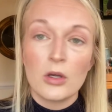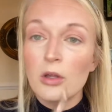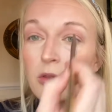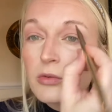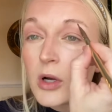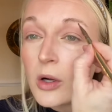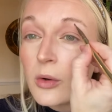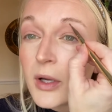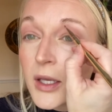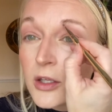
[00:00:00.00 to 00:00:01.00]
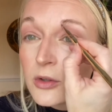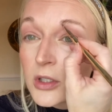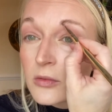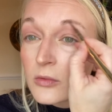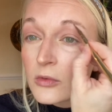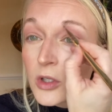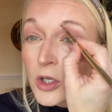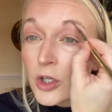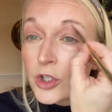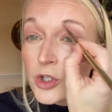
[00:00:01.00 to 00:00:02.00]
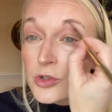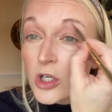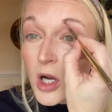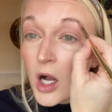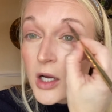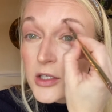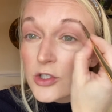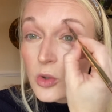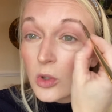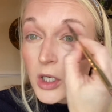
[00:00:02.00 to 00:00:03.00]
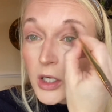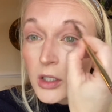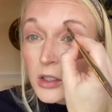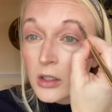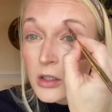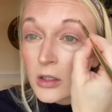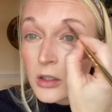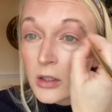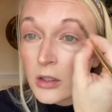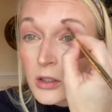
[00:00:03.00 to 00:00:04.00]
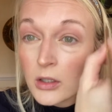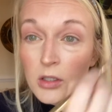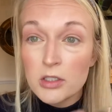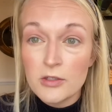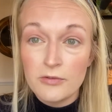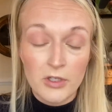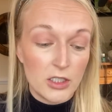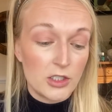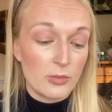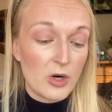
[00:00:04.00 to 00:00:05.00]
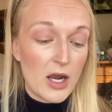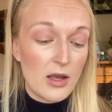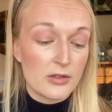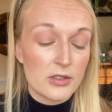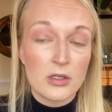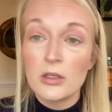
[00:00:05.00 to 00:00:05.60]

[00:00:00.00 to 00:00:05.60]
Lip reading: throw in, you can use your contour to fill in your brows.